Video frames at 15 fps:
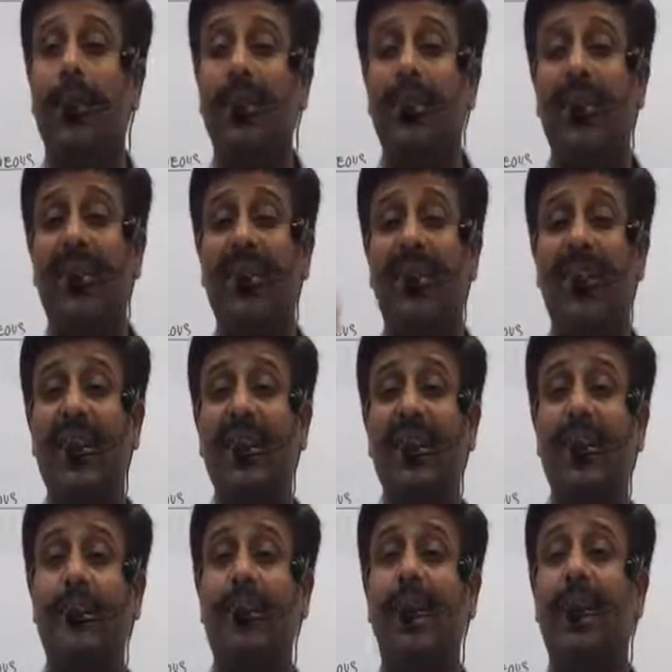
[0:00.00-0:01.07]
So if the
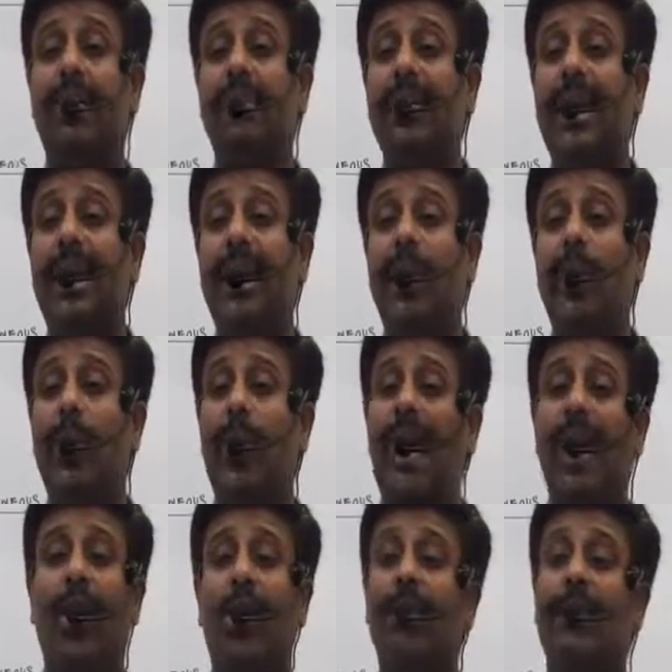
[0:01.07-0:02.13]
first number comes 82, I
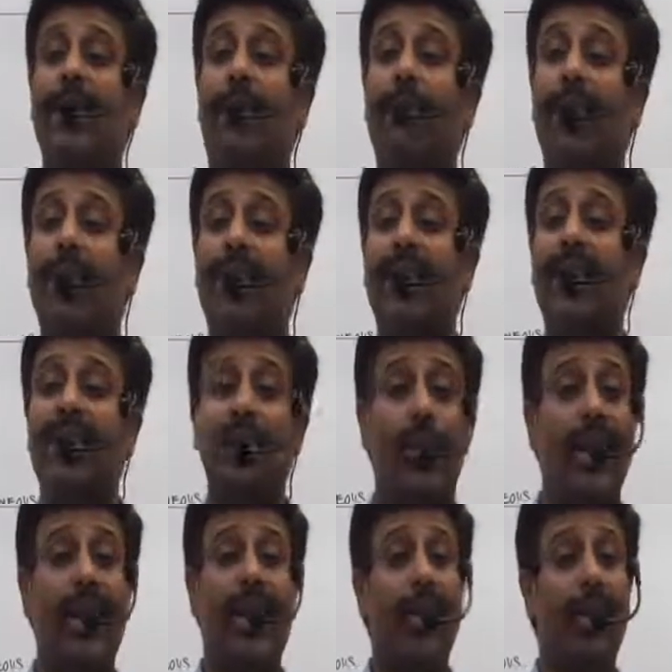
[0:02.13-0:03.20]
will not select because there is
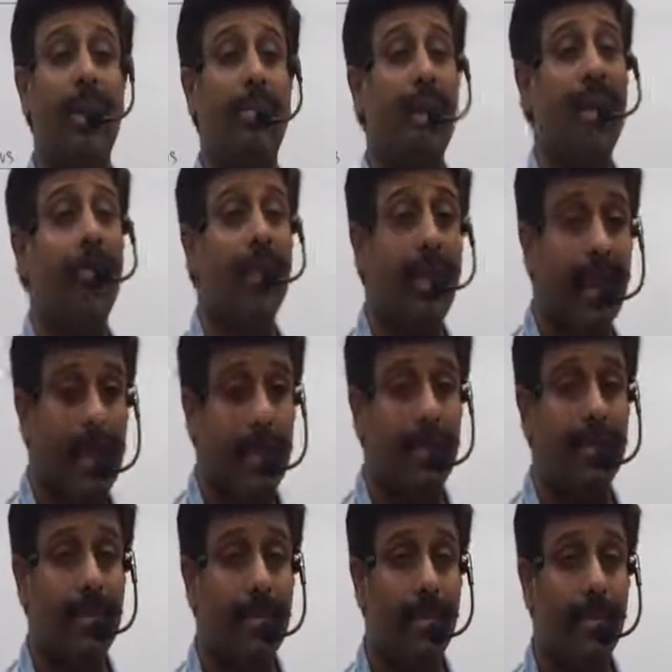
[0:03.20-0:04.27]
no 82 number in my
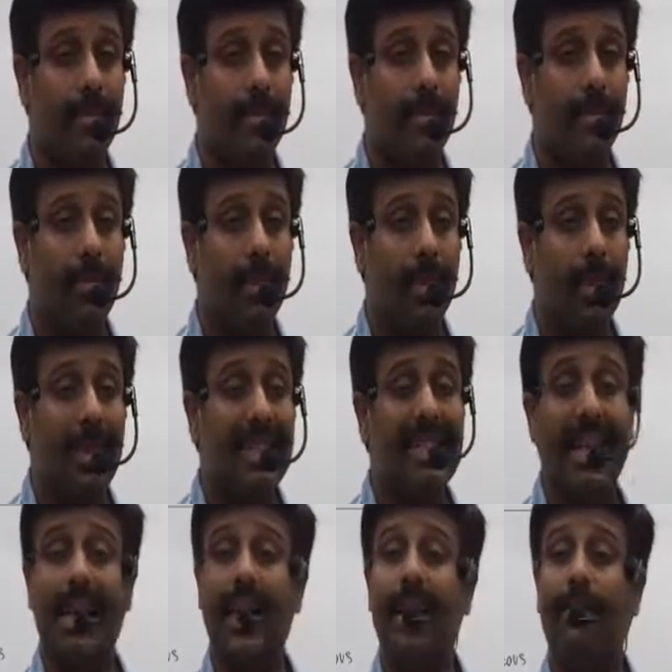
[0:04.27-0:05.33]
class.
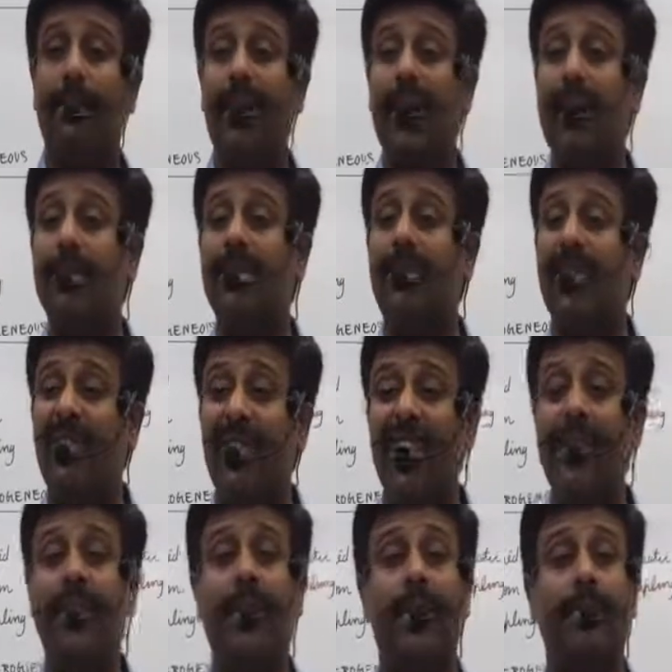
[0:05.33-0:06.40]
Second number comes
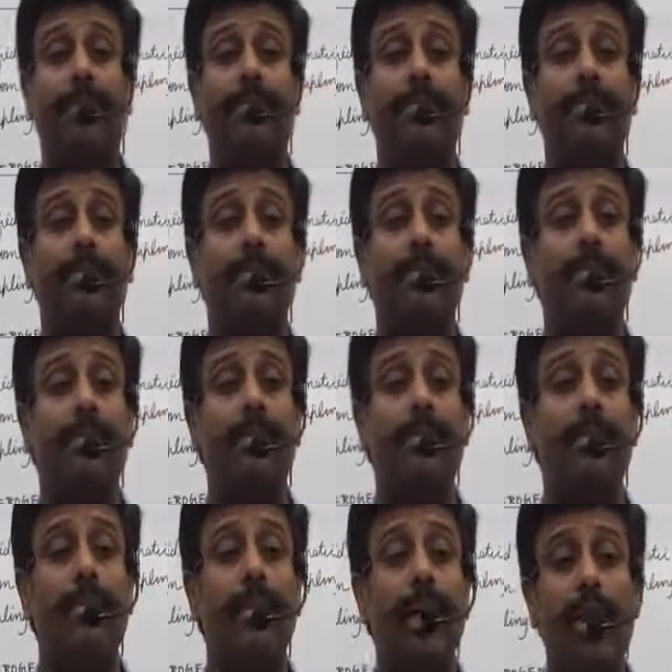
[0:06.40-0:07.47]
53rd.
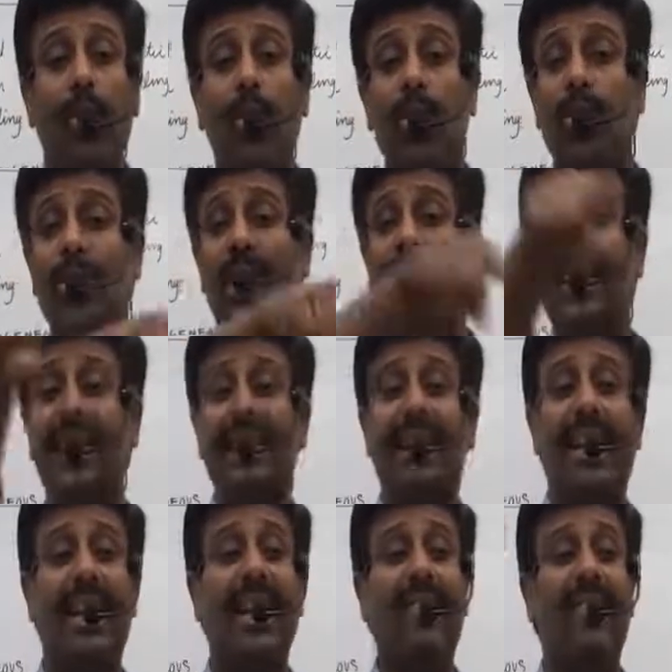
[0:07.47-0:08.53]
Whosoever is
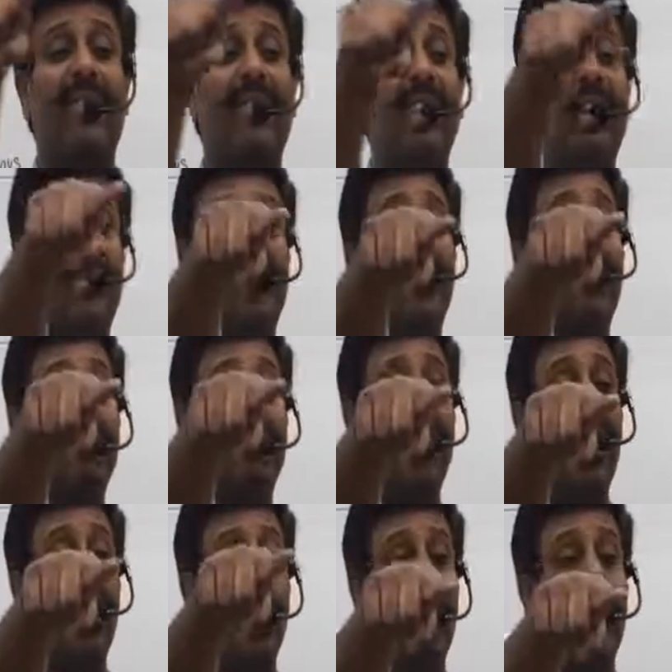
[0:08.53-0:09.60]
getting 53rd number
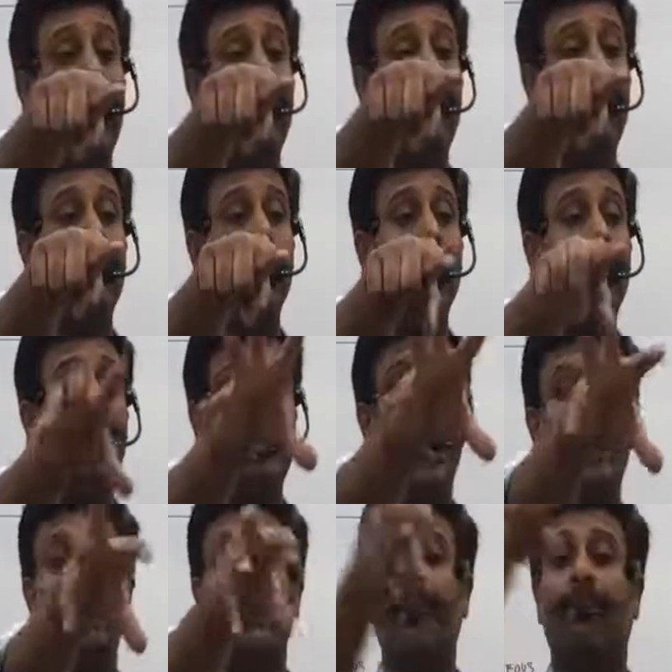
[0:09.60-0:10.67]
allotted,
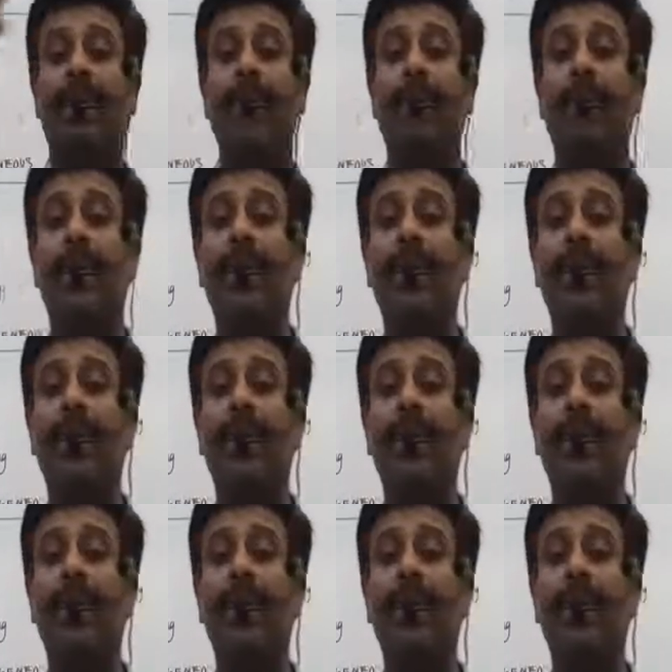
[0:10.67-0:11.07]
that sample will